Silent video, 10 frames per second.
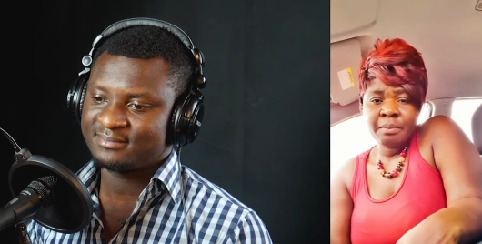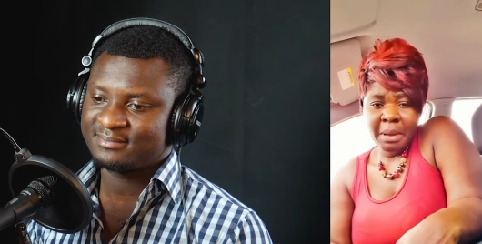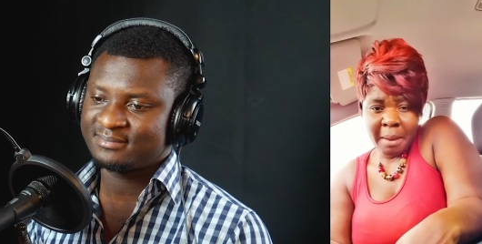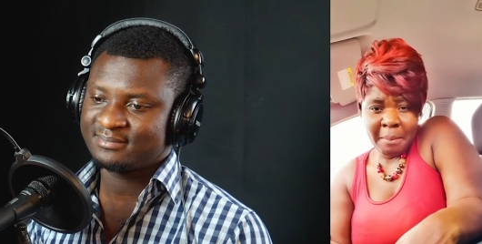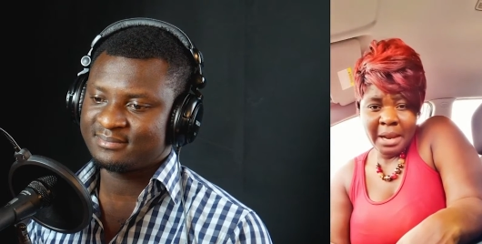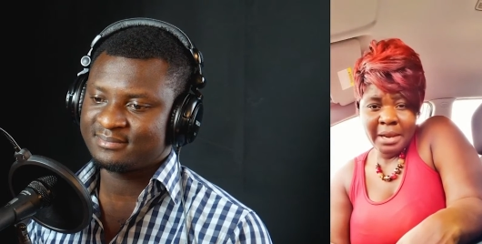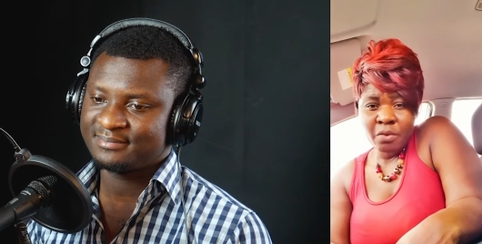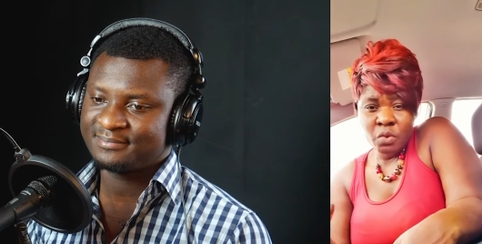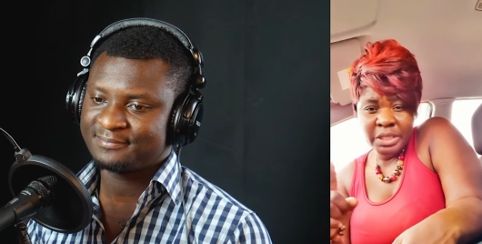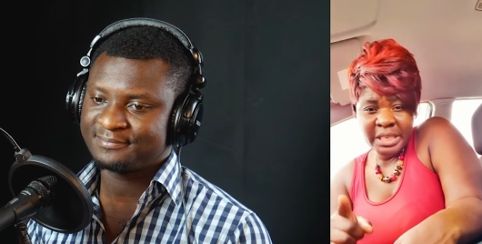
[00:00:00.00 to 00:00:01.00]
Speaker 1: Bema,
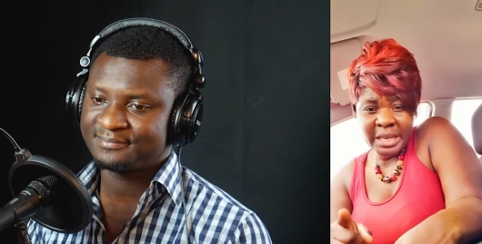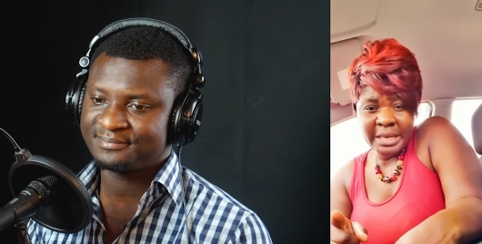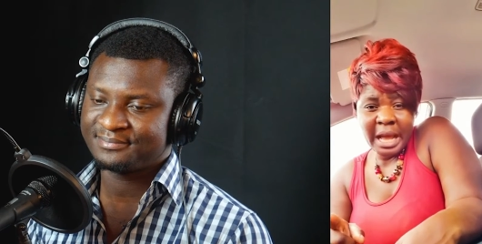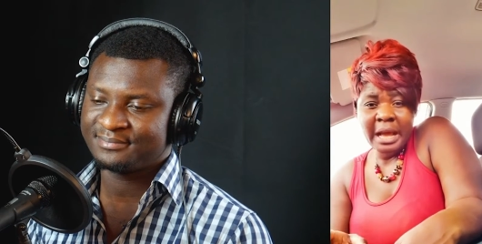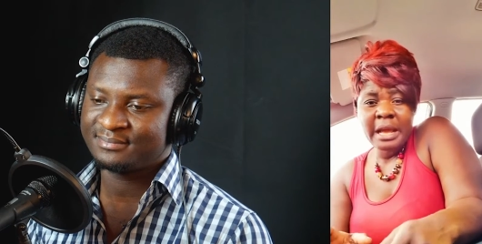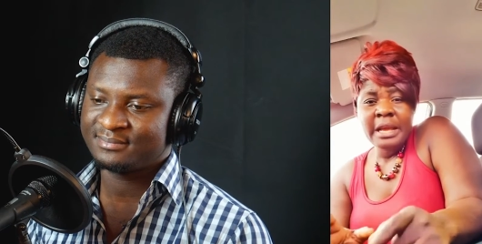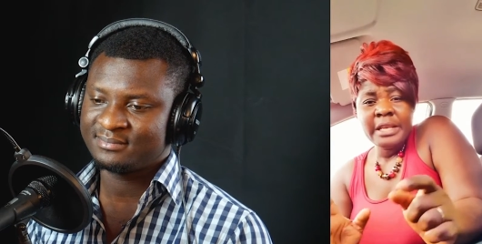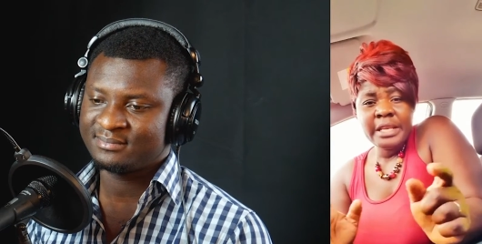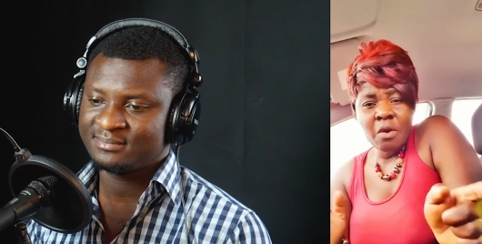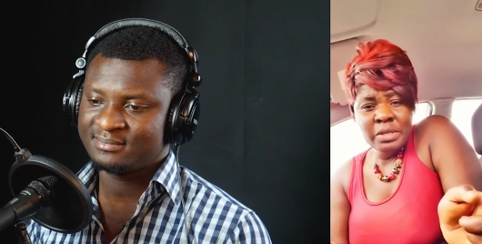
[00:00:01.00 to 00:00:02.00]
the Hochrena,
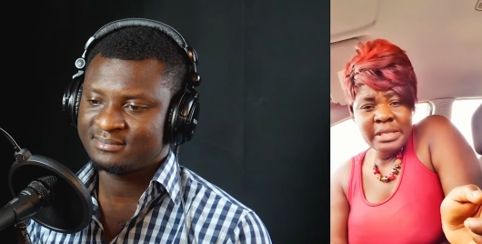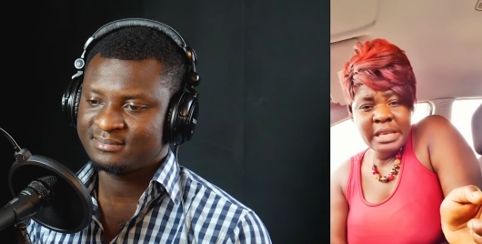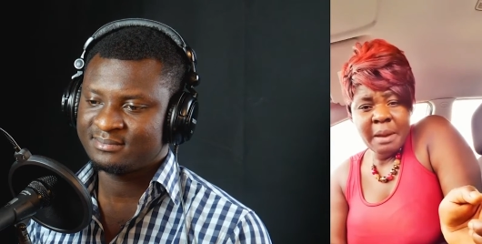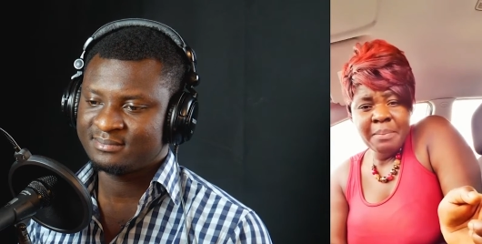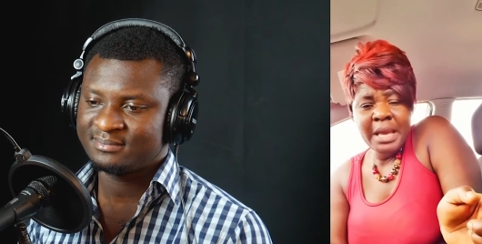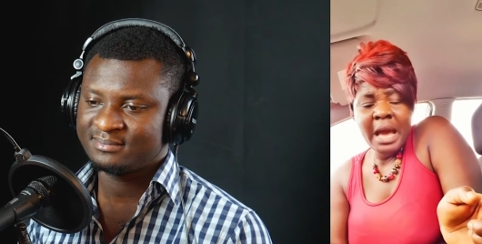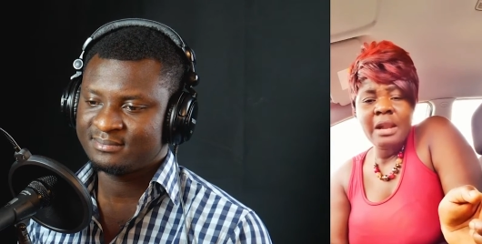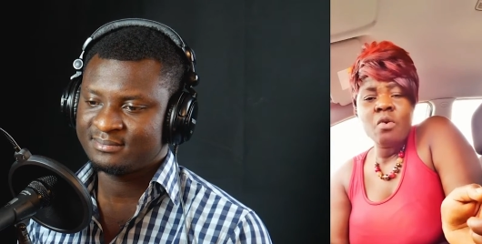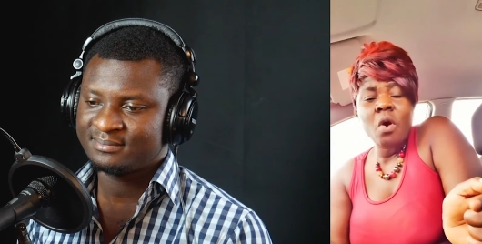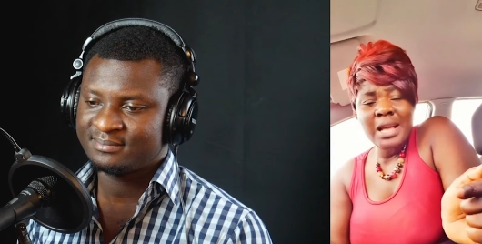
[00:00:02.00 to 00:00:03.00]
the Woody
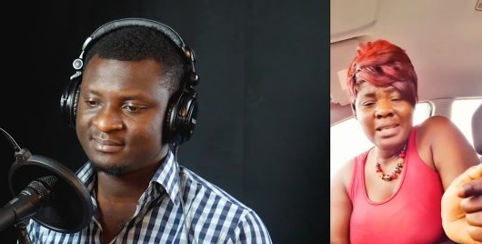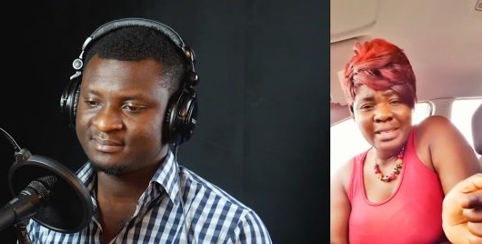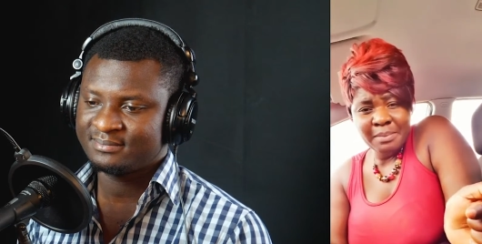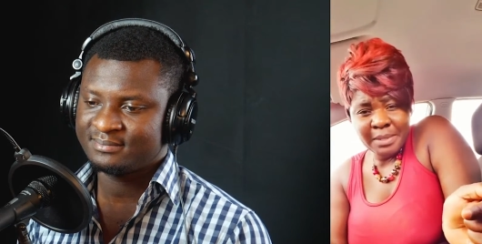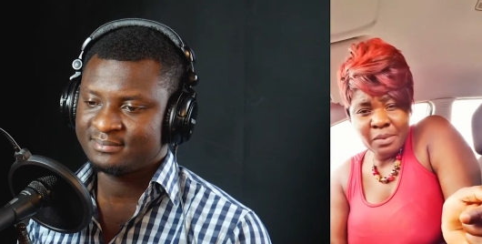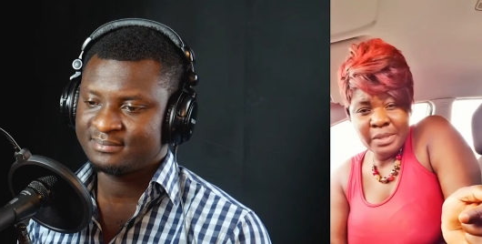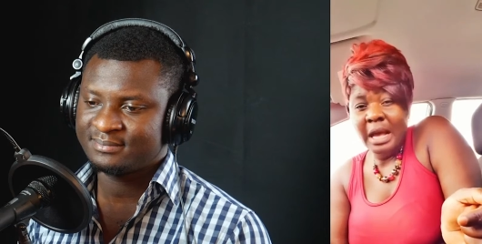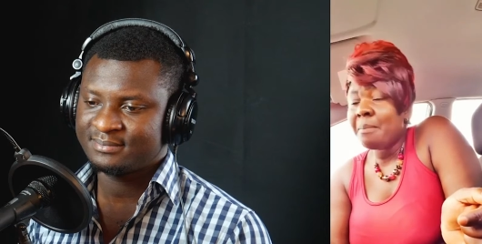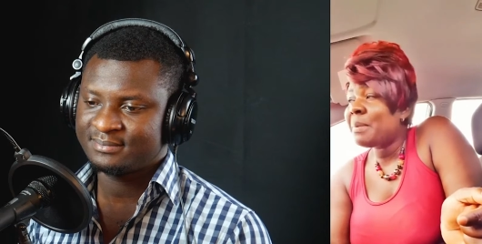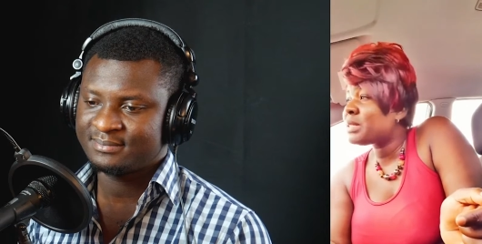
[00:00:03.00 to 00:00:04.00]
Bia no
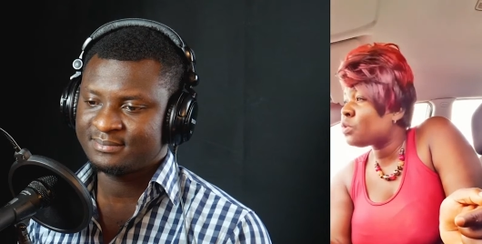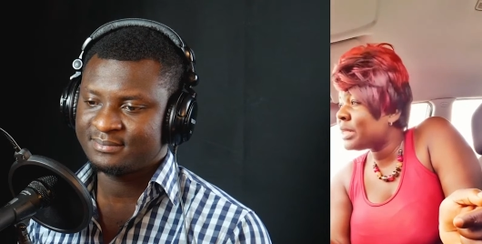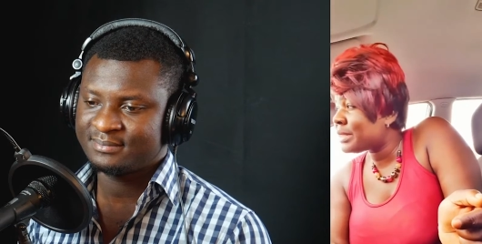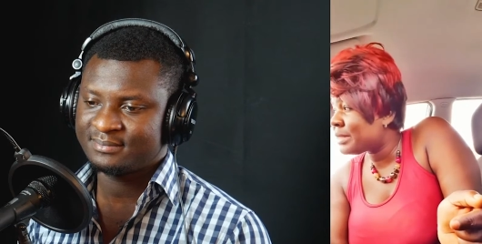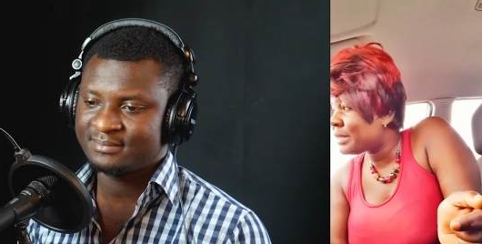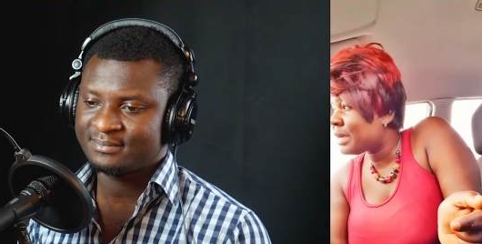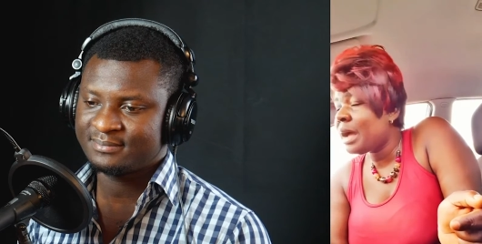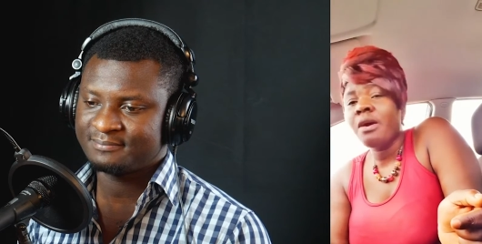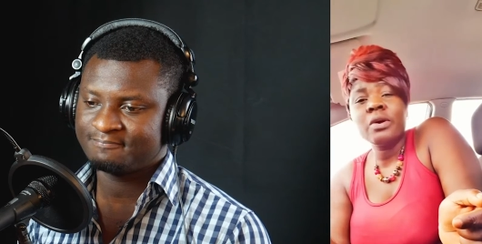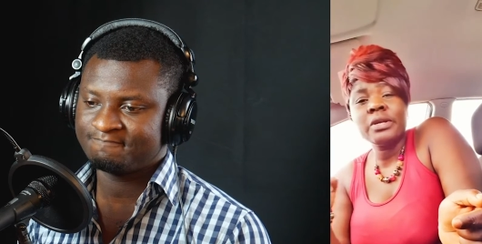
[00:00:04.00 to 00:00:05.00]
Septosa, but on your
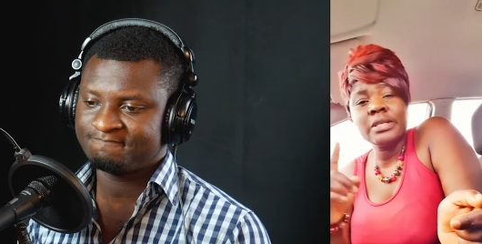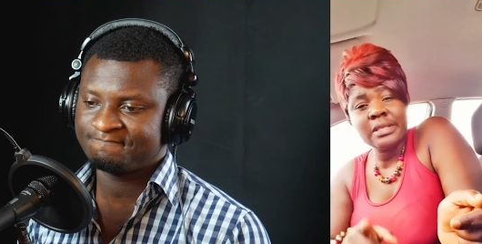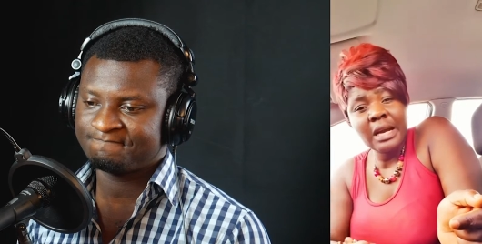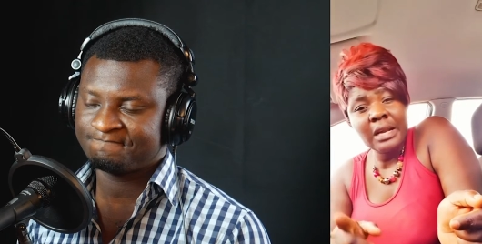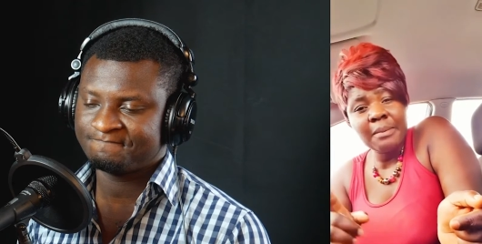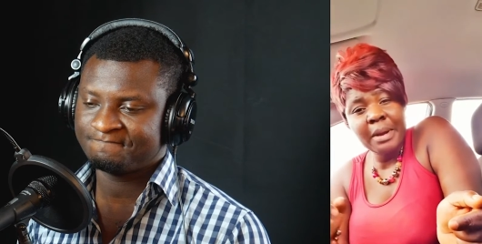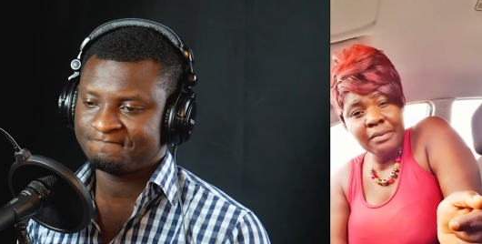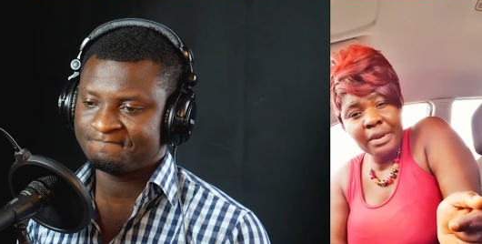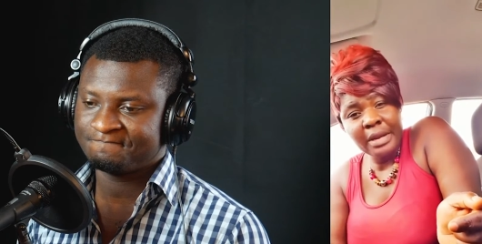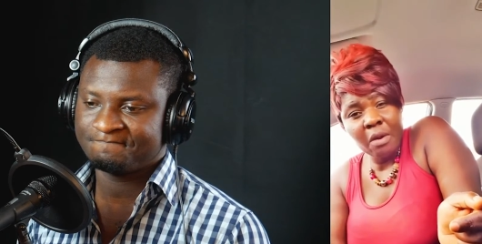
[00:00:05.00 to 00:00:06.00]
scar, or the Sicana
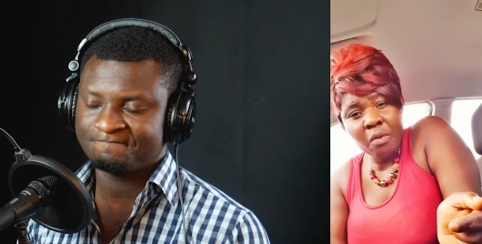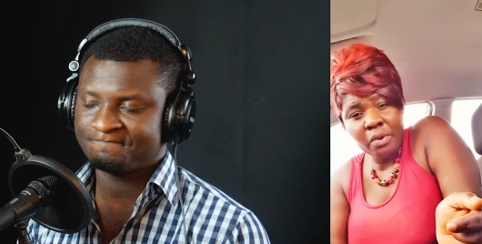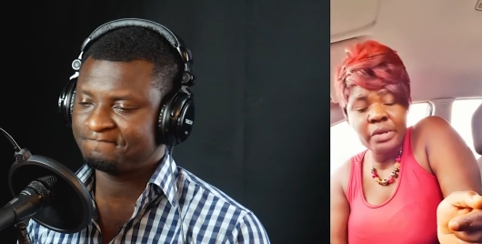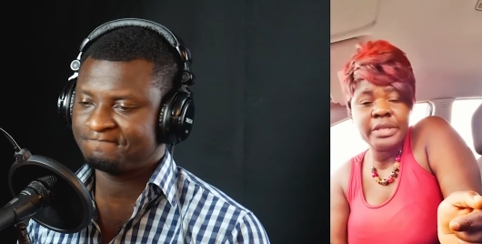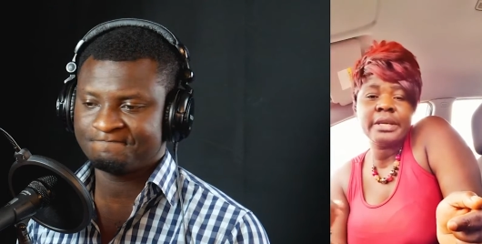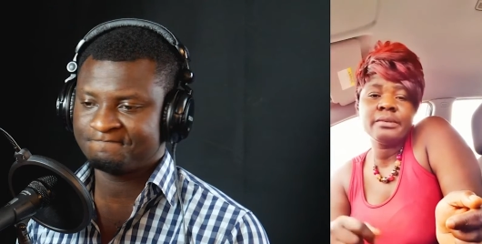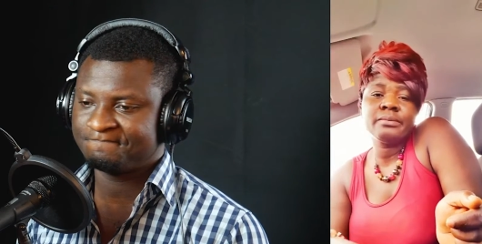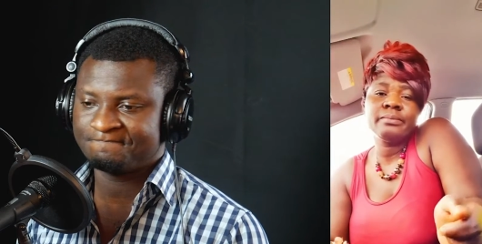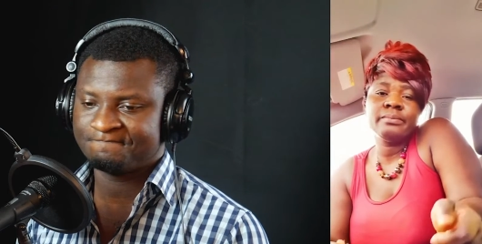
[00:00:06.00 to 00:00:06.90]
Fisher Nacono dear.